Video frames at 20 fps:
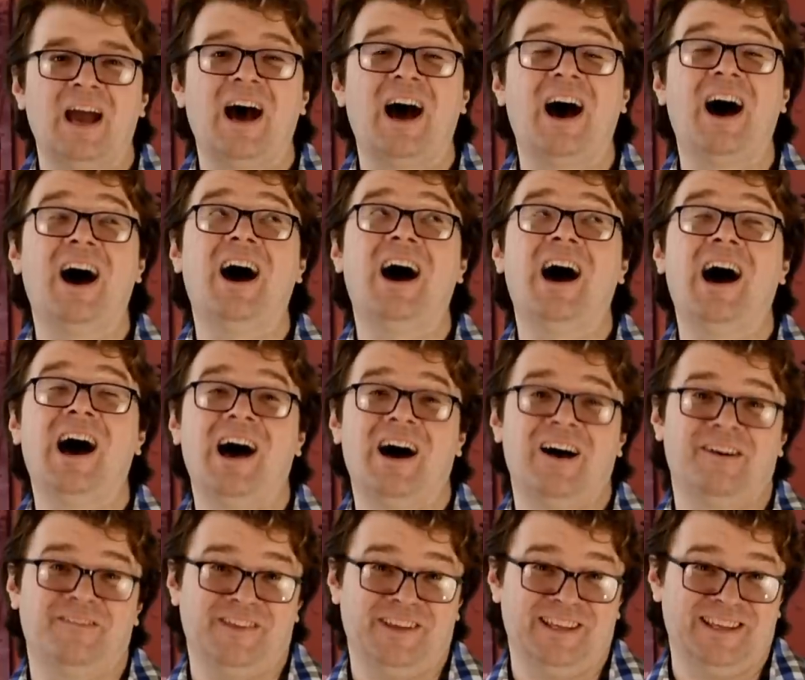
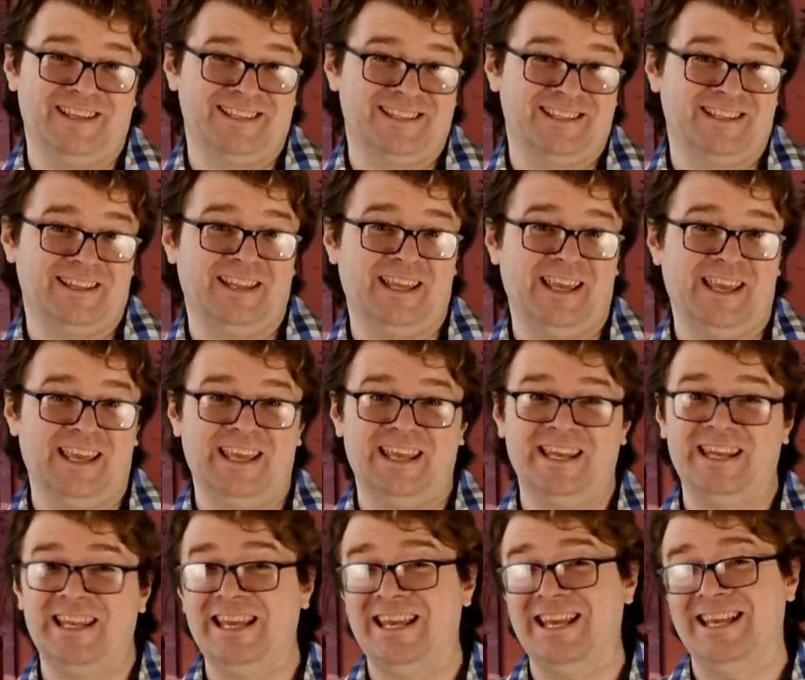
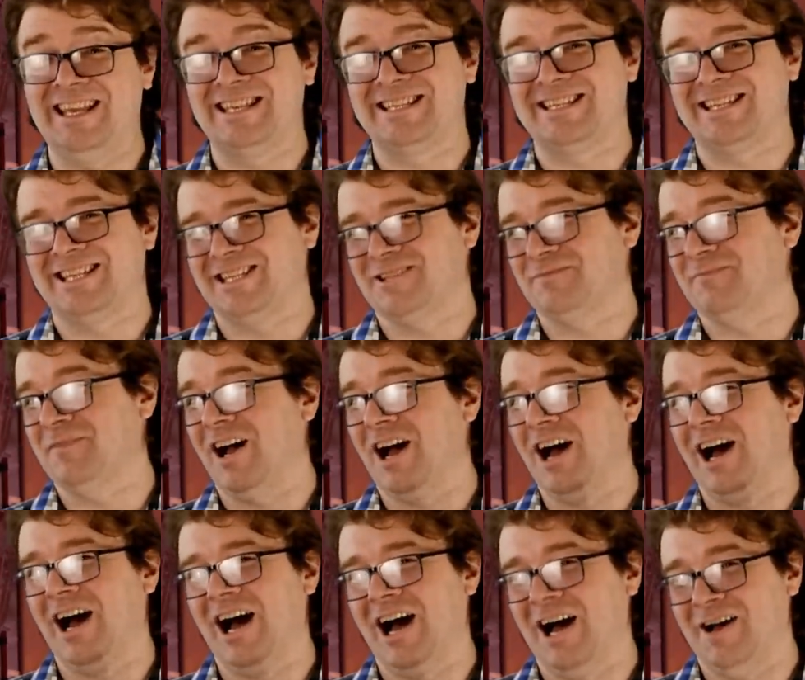Obviously, it isn't
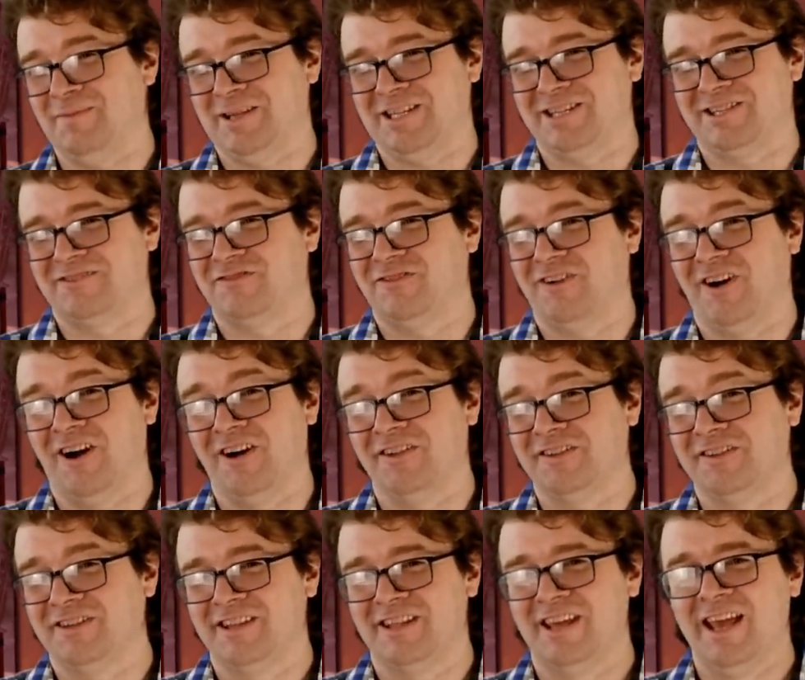Muhammad's
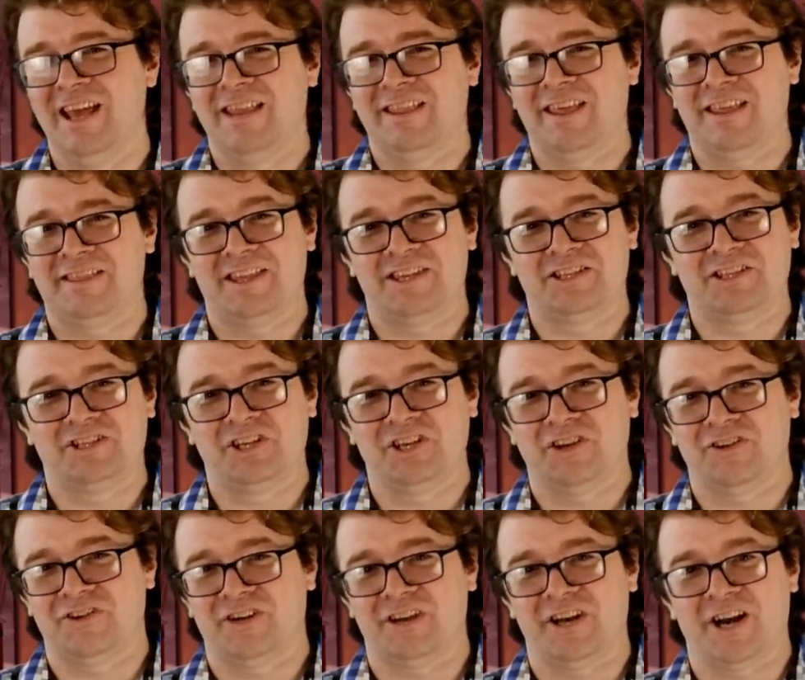fault that the
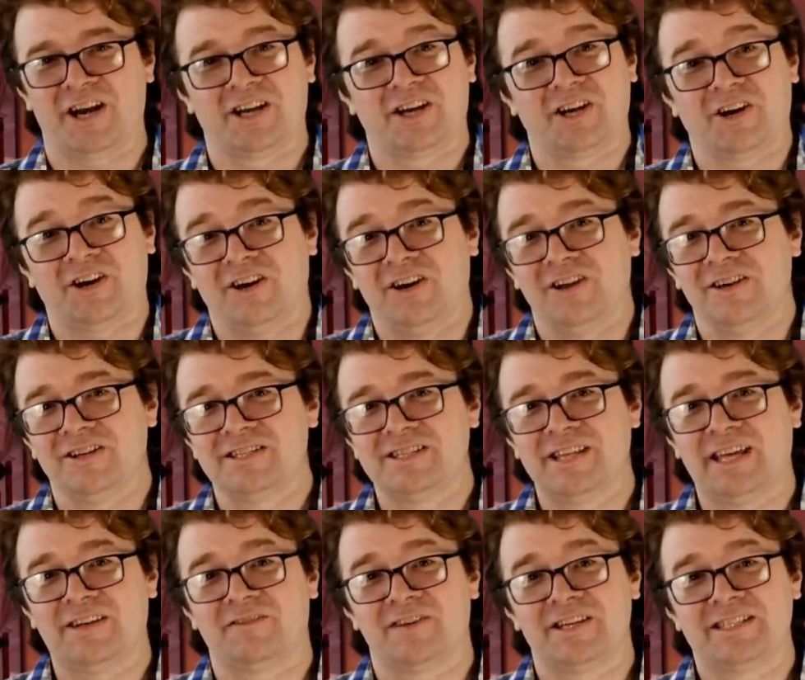children are
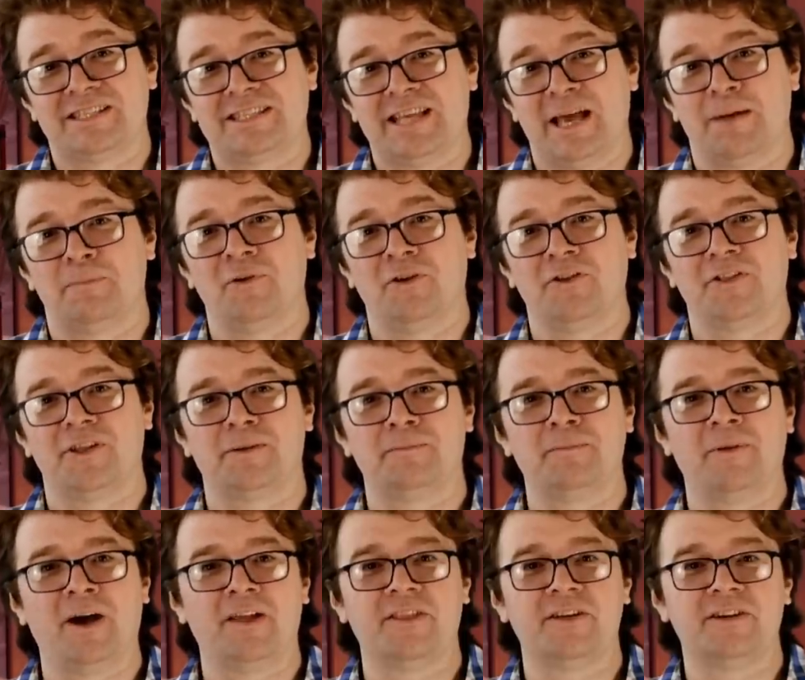girls and resemble their
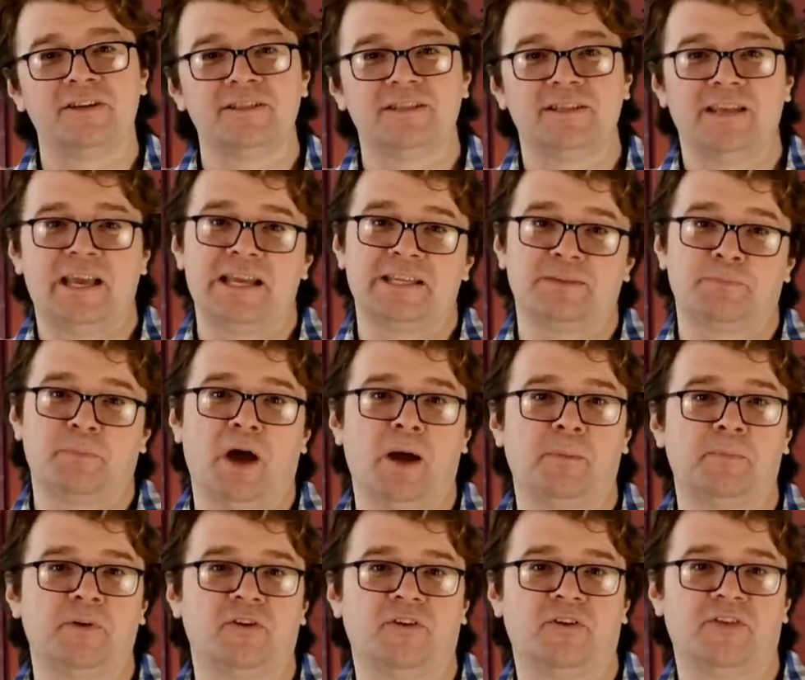mothers, as
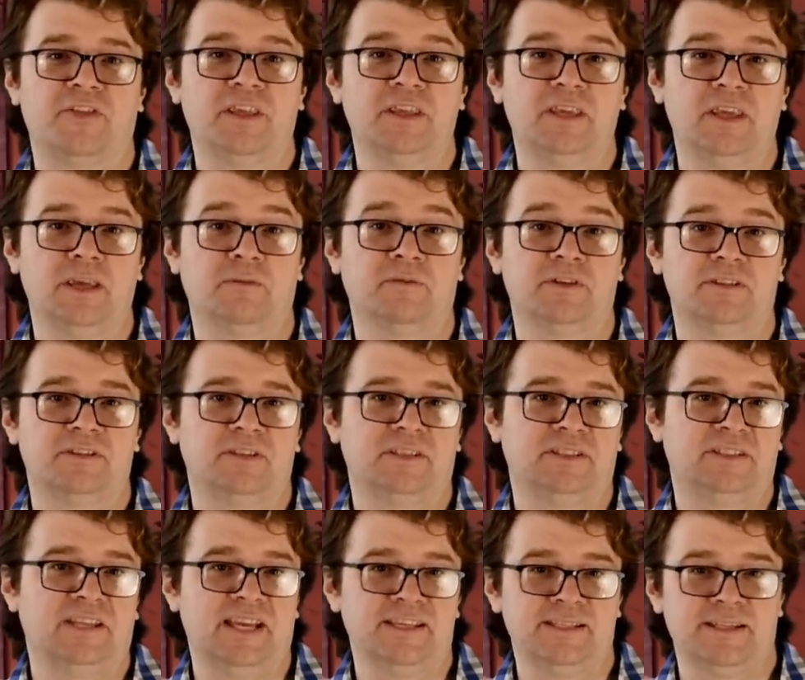popular thinking would
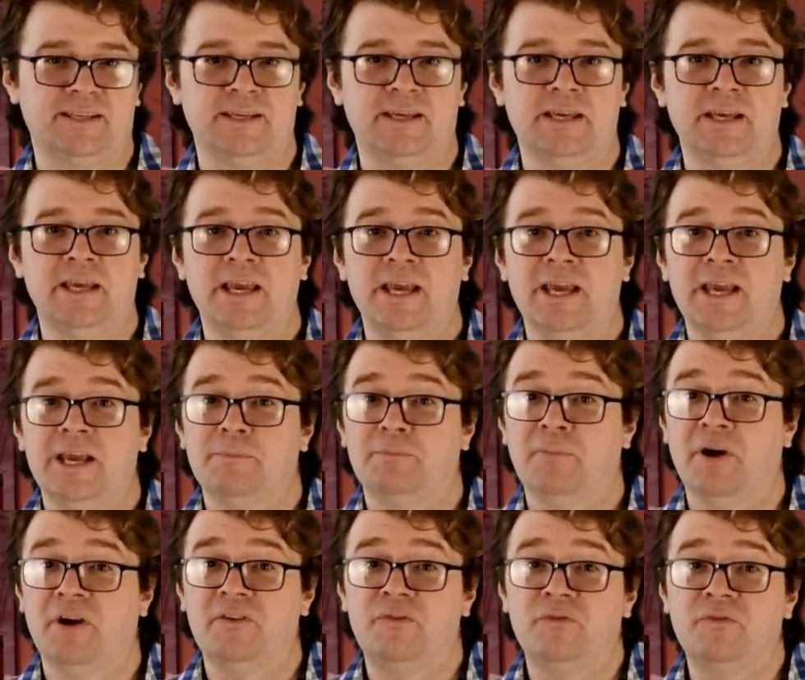suggest,
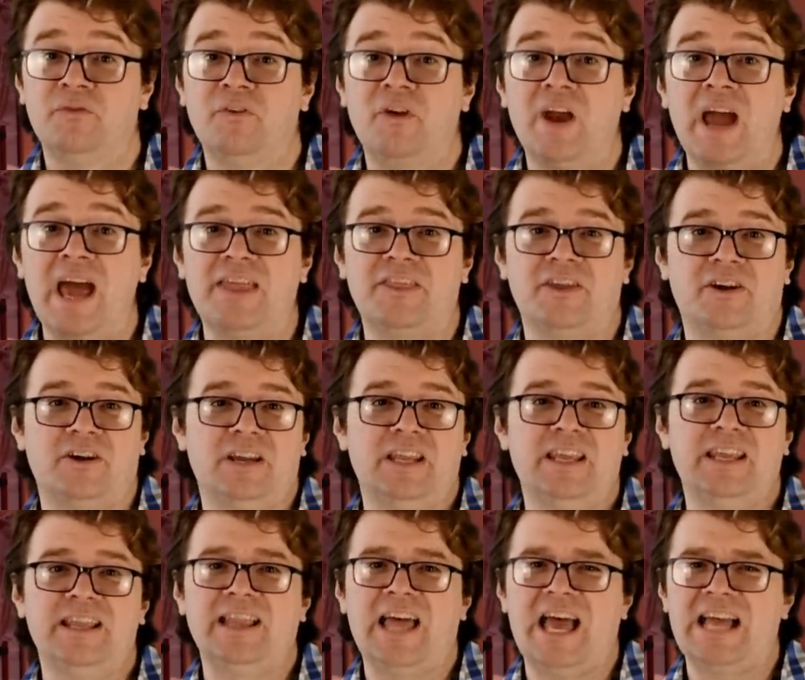but rather
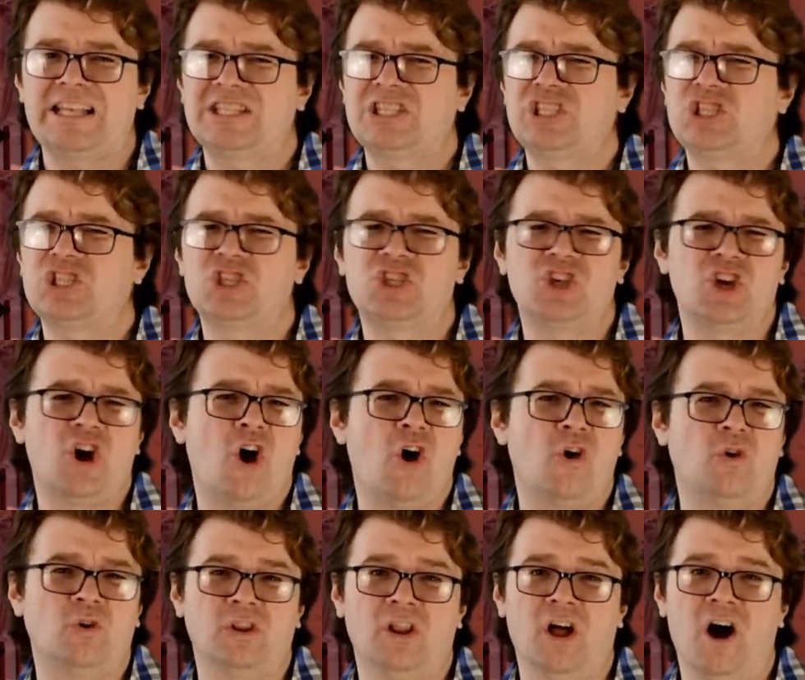he lasts
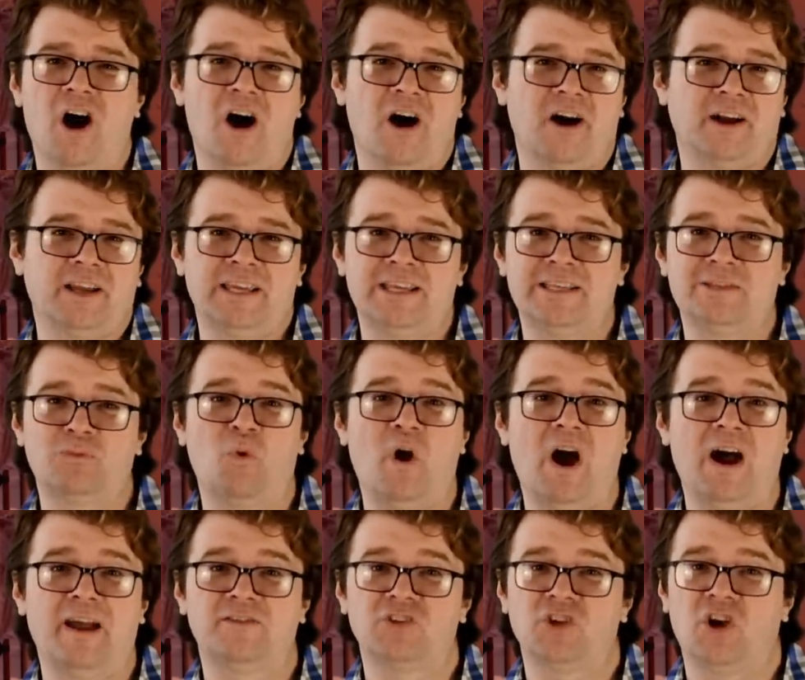so long his
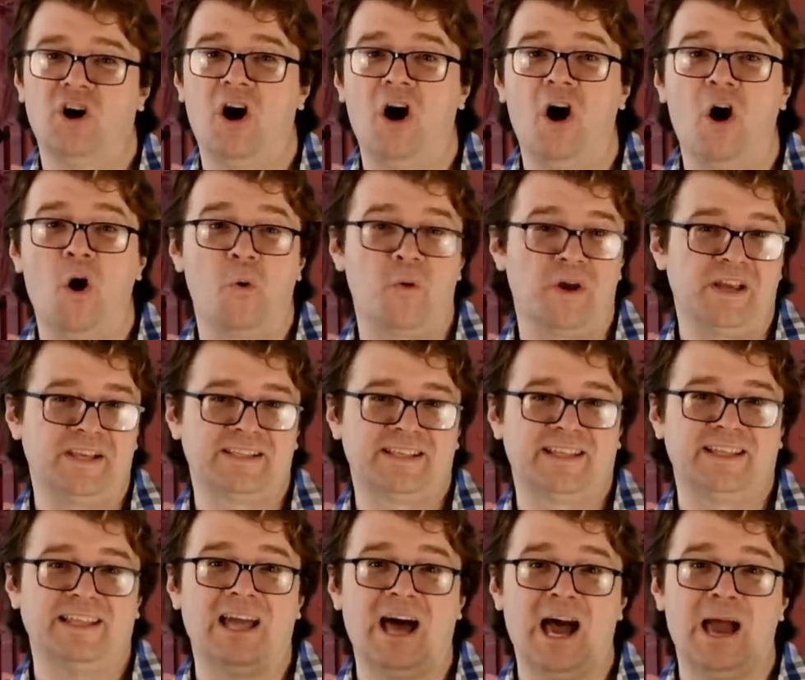wives always
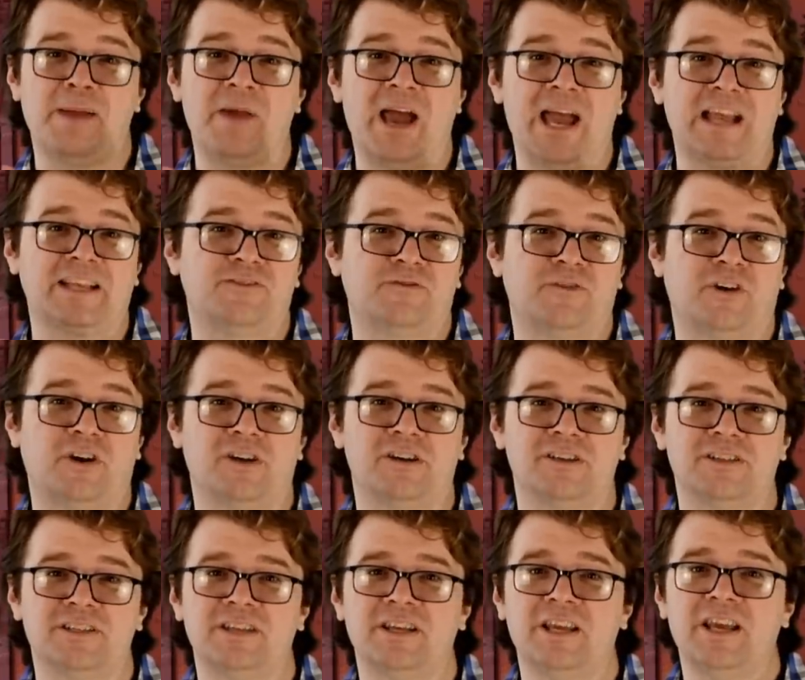climax
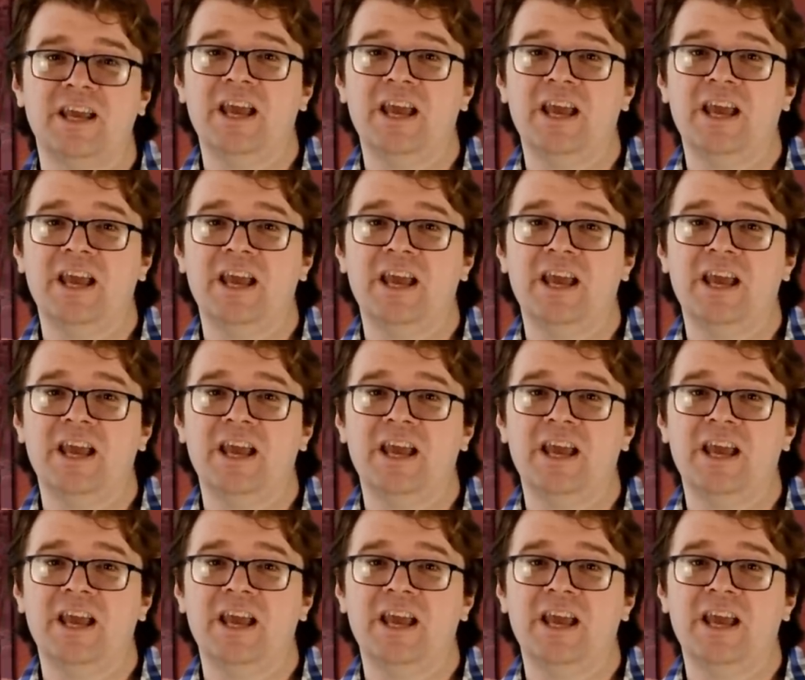first.